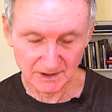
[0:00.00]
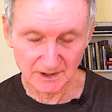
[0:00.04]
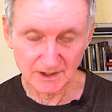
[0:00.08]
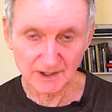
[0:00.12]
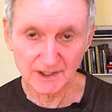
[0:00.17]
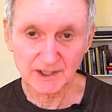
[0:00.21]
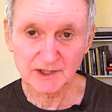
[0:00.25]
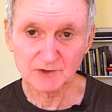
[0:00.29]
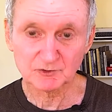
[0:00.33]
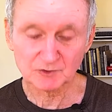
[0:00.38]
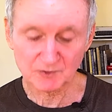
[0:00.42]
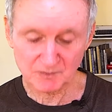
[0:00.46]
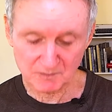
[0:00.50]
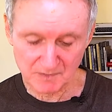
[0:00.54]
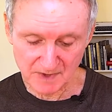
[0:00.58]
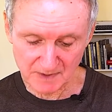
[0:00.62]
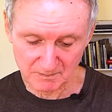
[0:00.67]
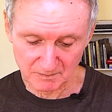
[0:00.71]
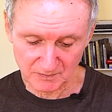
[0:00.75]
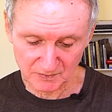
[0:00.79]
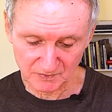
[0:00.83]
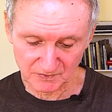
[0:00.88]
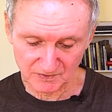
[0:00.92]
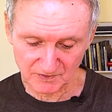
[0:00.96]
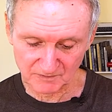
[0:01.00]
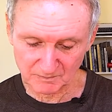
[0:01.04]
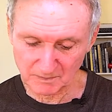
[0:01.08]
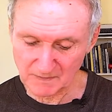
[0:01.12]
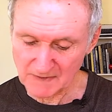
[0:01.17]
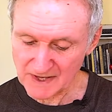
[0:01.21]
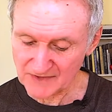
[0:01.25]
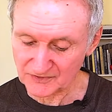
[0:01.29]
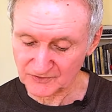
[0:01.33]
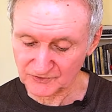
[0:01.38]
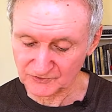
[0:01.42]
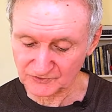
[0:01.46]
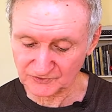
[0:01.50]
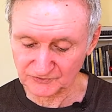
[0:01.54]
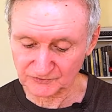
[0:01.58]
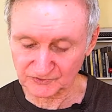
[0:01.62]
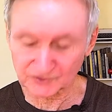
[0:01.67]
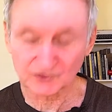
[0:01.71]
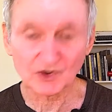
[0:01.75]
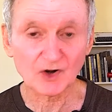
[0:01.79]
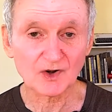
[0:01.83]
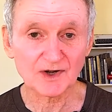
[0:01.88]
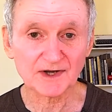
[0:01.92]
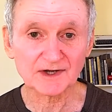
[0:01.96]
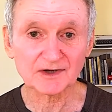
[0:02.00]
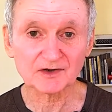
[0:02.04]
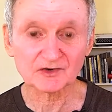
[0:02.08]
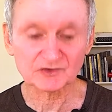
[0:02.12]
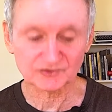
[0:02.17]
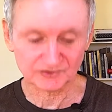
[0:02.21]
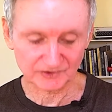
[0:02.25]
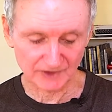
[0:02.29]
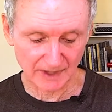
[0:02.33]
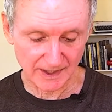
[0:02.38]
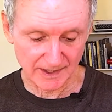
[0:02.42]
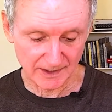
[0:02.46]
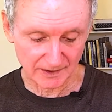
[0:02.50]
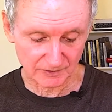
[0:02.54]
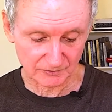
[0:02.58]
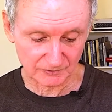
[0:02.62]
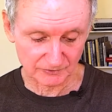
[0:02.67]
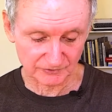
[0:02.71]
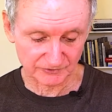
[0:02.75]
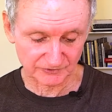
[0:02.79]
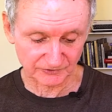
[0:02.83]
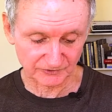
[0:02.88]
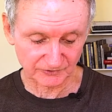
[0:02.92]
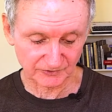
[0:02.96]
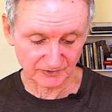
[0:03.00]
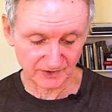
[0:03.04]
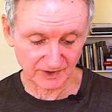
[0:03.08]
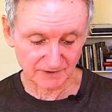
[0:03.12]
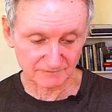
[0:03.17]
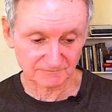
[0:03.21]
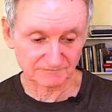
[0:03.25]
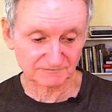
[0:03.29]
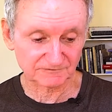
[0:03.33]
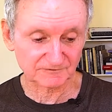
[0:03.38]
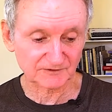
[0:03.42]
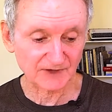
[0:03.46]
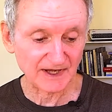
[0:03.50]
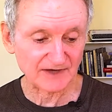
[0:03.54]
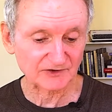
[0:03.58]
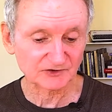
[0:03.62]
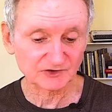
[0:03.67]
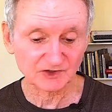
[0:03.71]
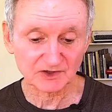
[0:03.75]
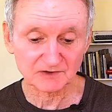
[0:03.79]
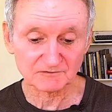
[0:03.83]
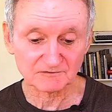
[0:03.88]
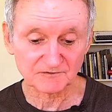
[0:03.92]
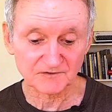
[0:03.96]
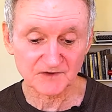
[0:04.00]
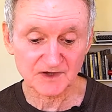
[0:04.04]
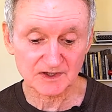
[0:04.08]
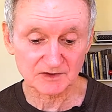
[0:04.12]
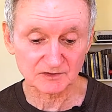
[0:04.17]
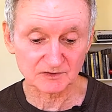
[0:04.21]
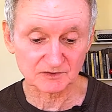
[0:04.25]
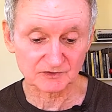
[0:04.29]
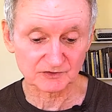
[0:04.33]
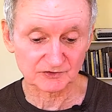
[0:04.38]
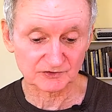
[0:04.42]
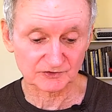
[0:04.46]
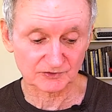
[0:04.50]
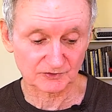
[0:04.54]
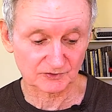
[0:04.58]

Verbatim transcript: He remembered the mother's shining scales and flashing fins.